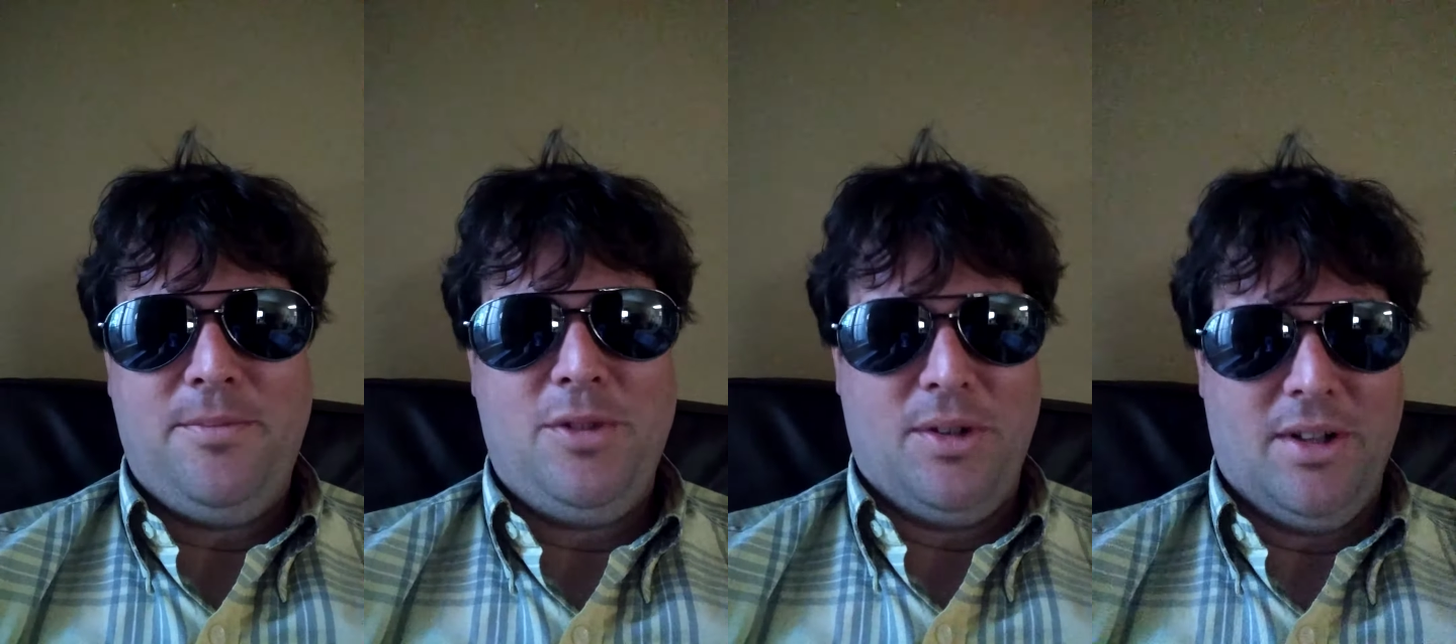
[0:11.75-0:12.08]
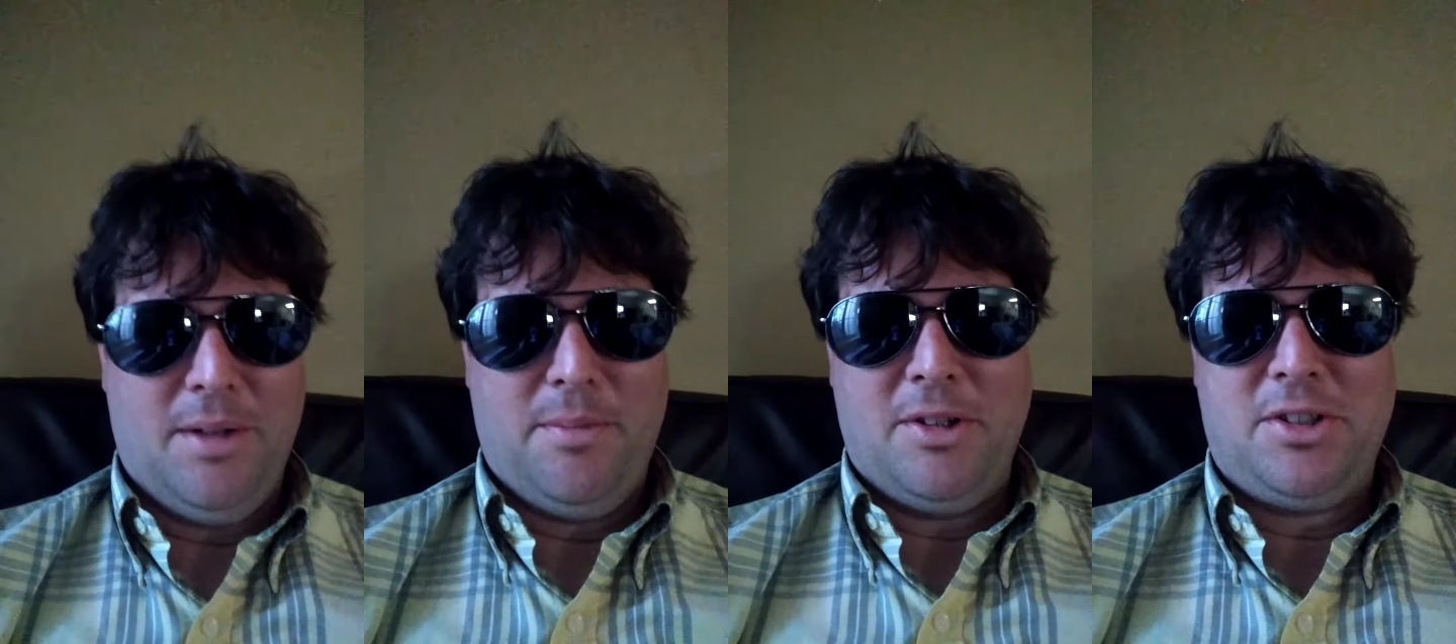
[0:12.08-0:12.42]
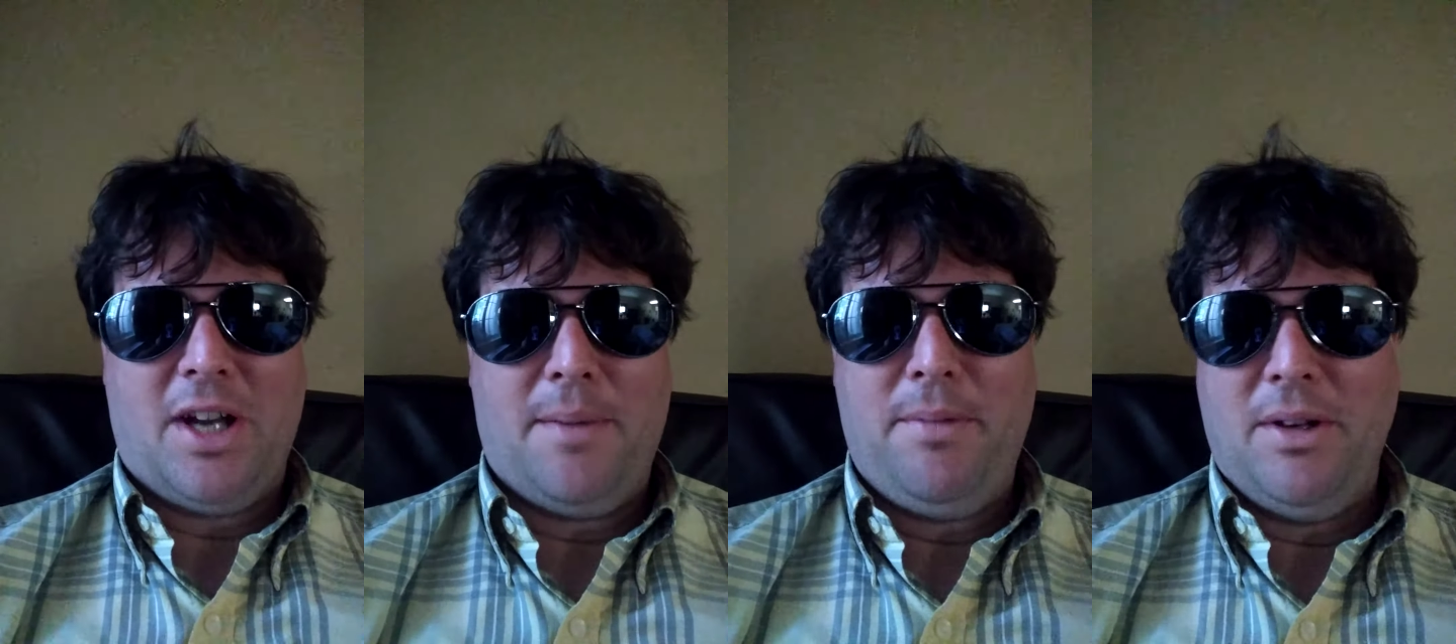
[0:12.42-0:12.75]
doing a little bit of
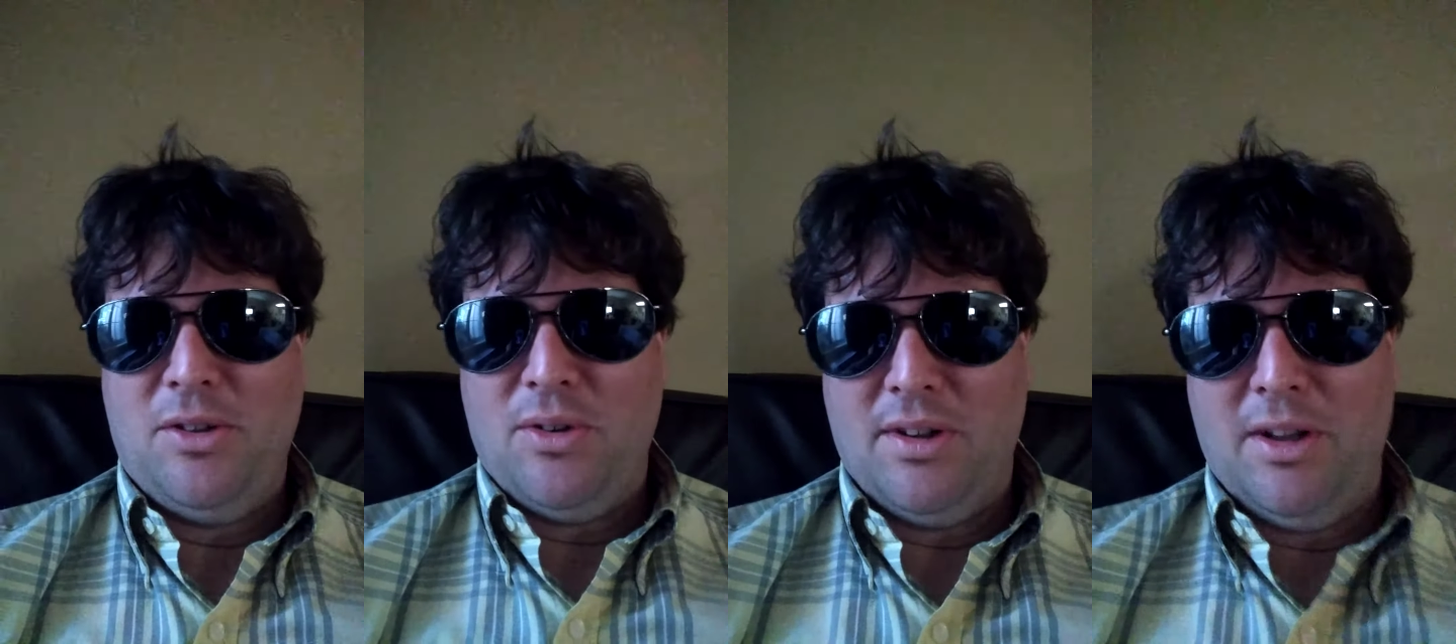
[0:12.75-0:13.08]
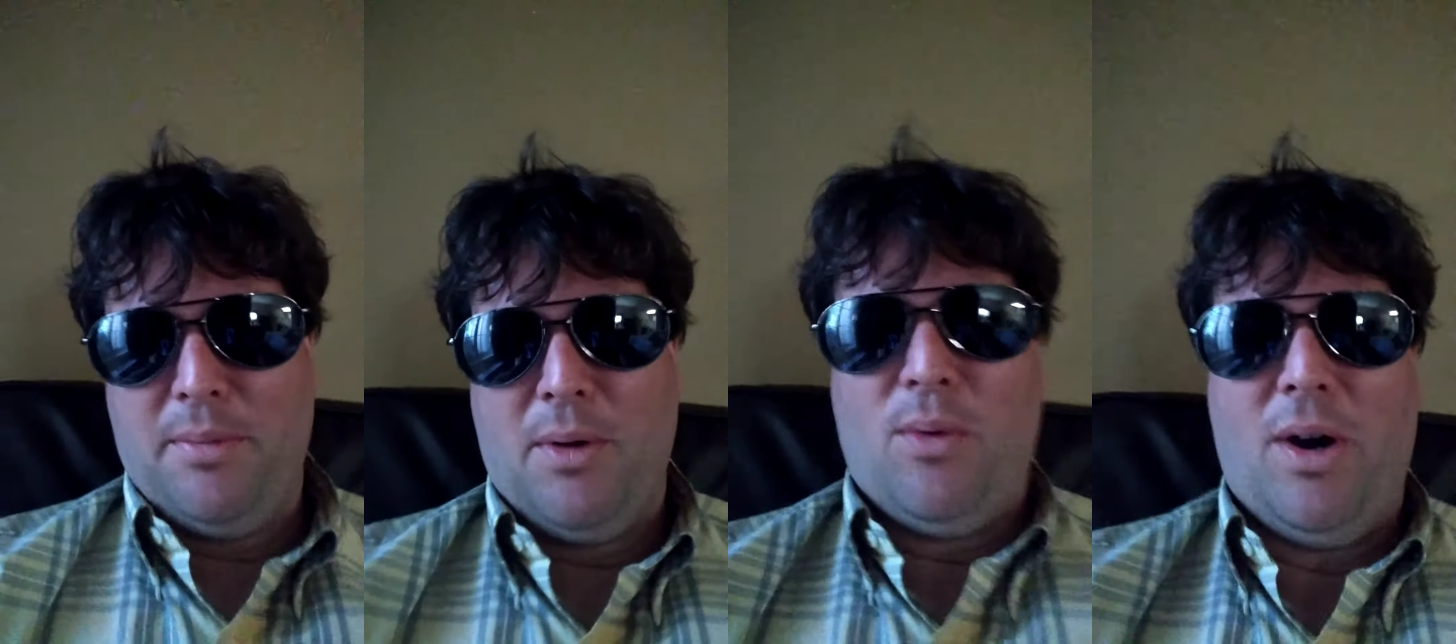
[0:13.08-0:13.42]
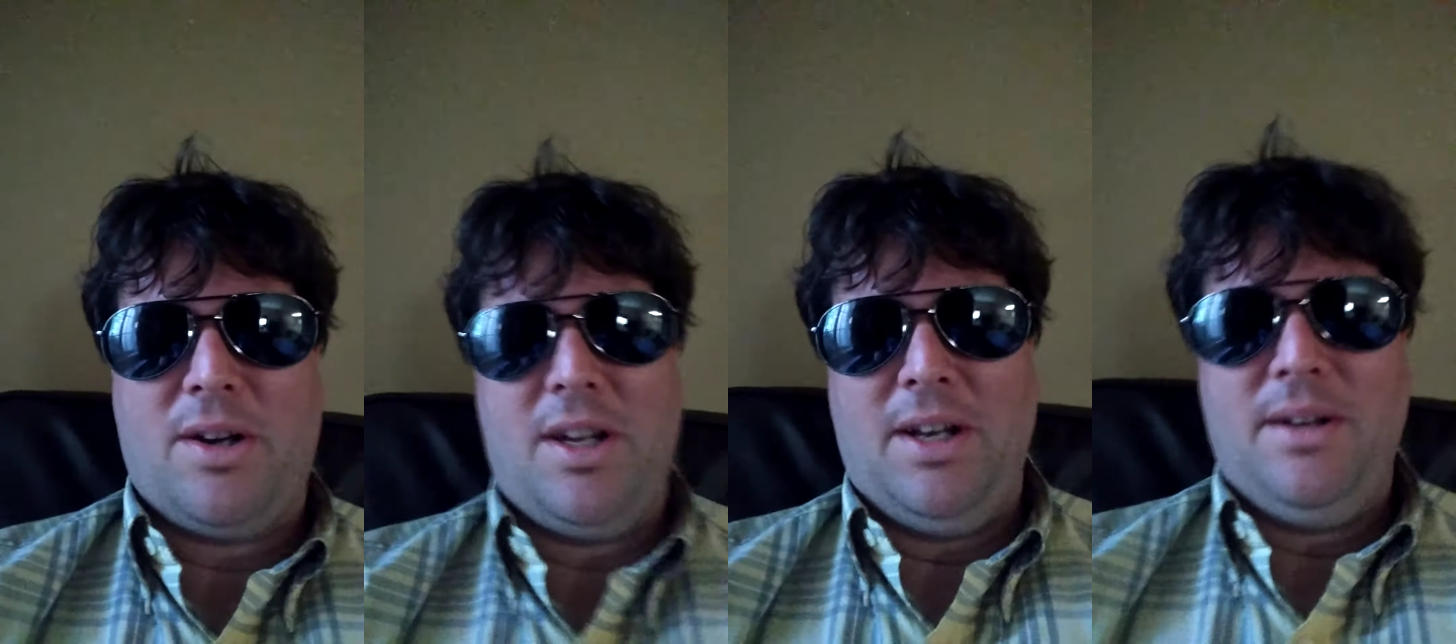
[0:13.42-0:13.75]
shopping, doing a little bit of
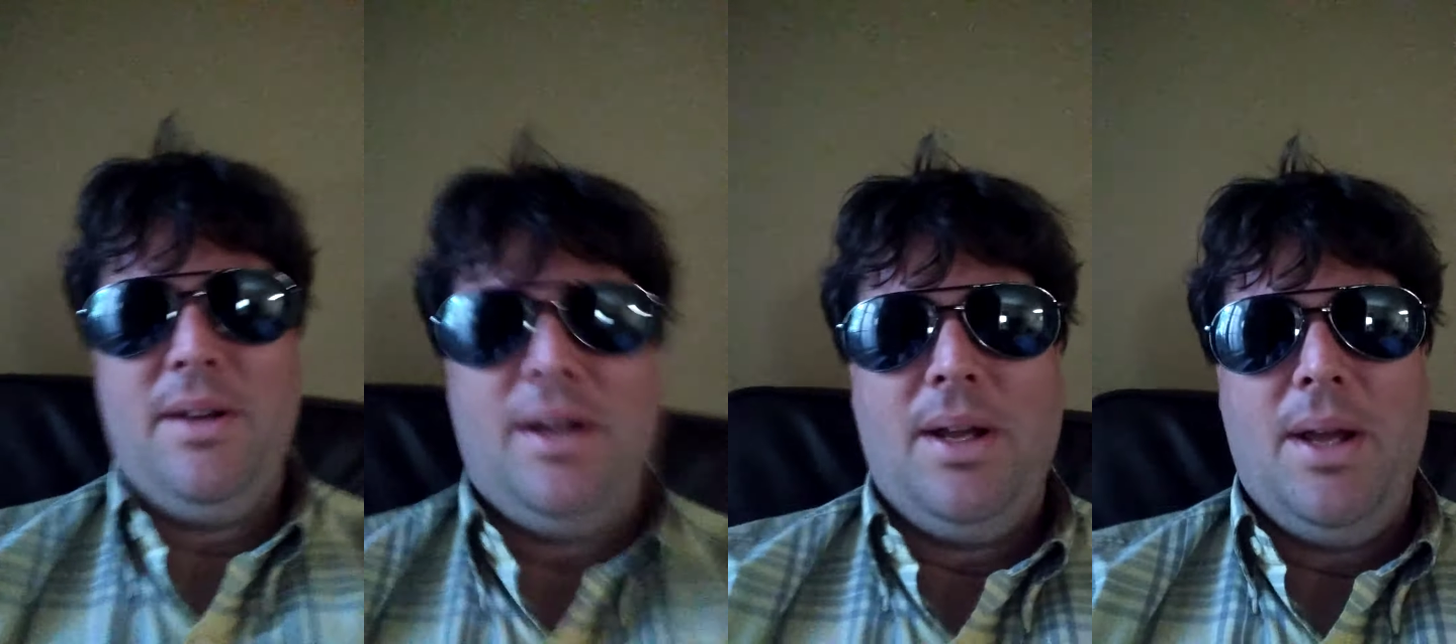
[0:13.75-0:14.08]
walking.